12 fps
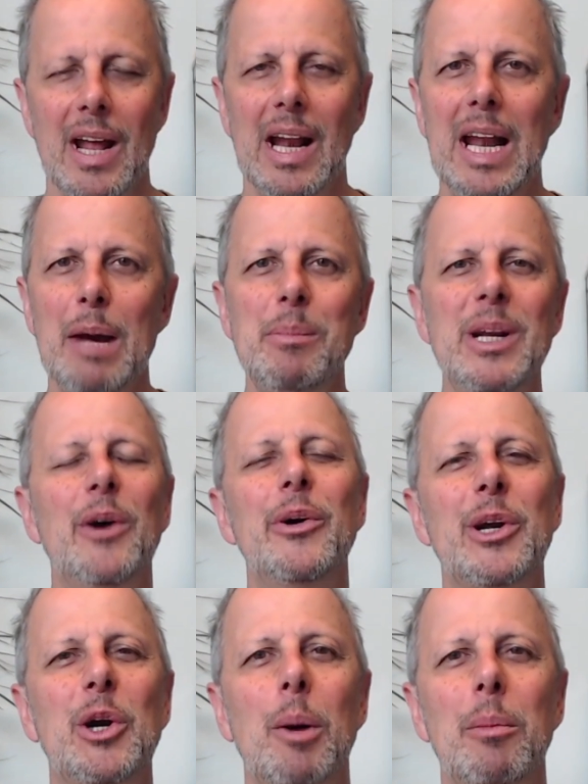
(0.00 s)
Let me know
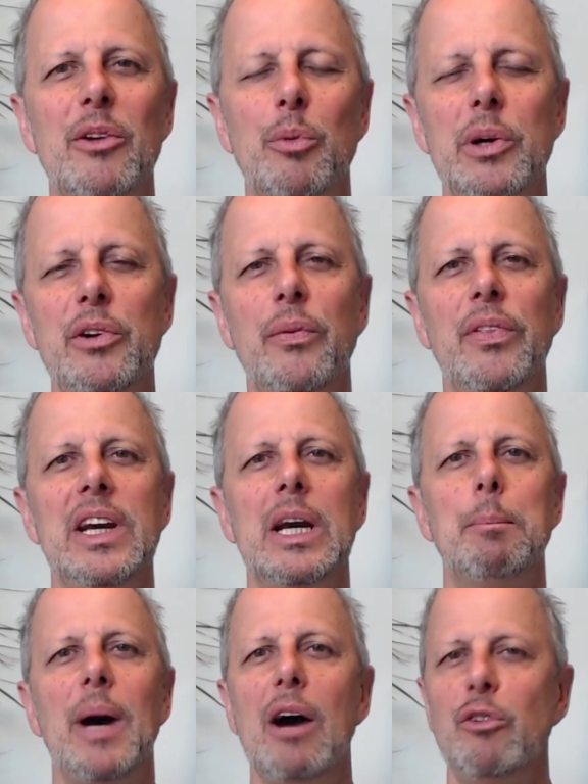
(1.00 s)
in the comments what you think
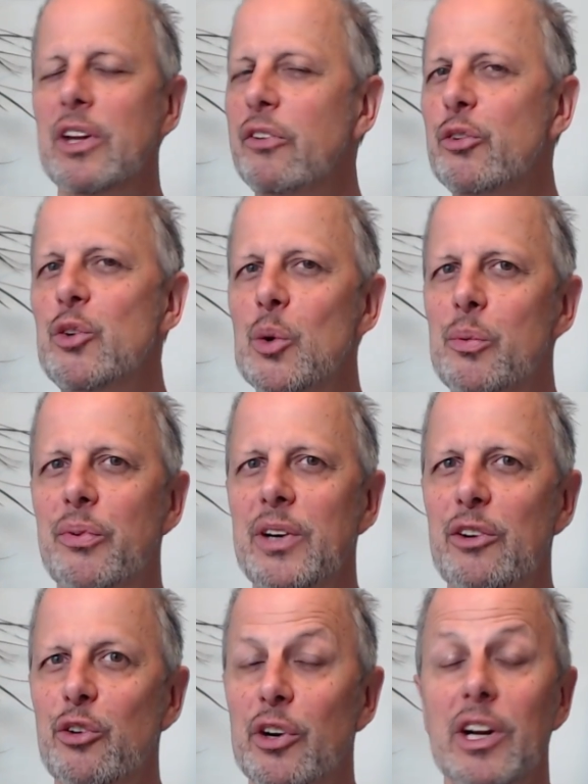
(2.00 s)
about this new
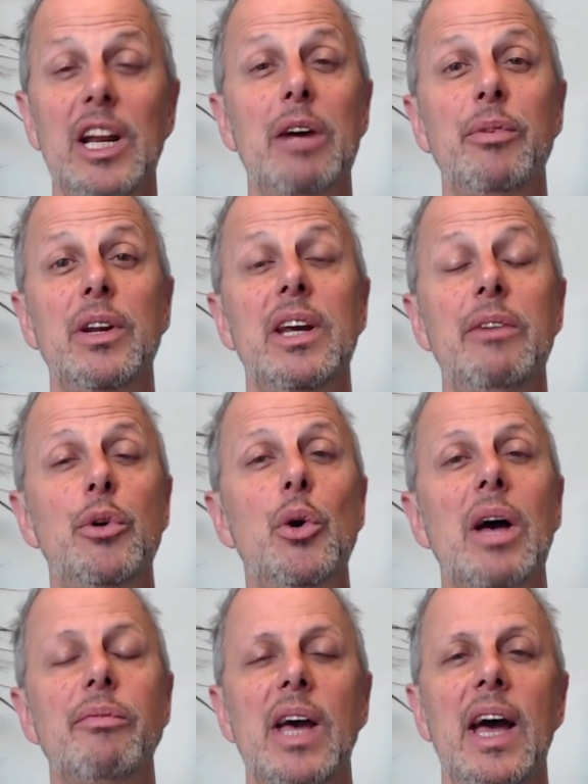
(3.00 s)
feature, and if you
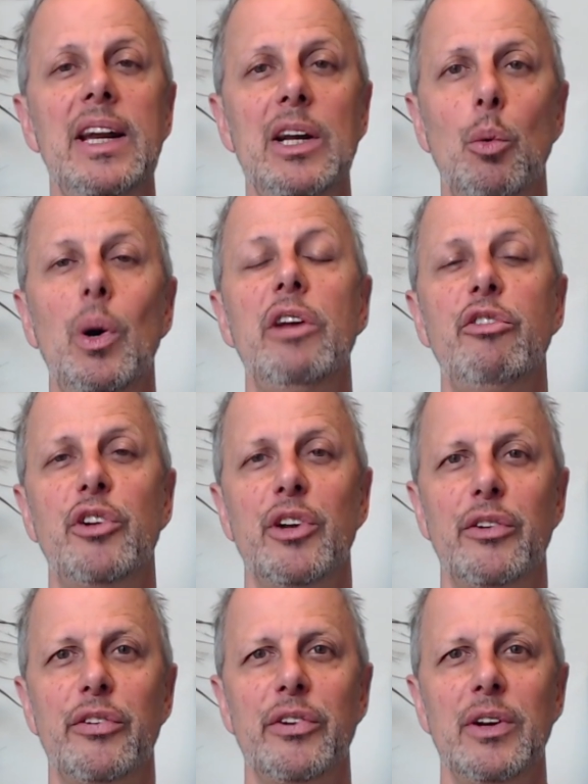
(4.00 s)
have any
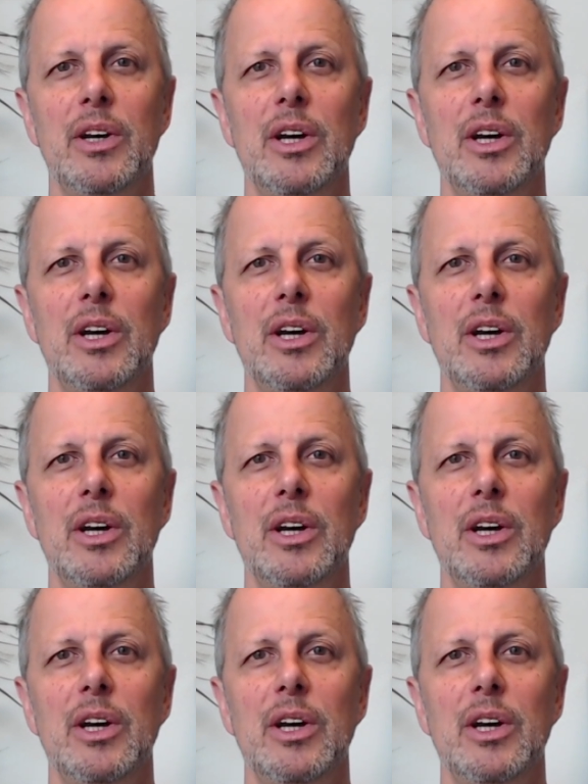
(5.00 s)
questions,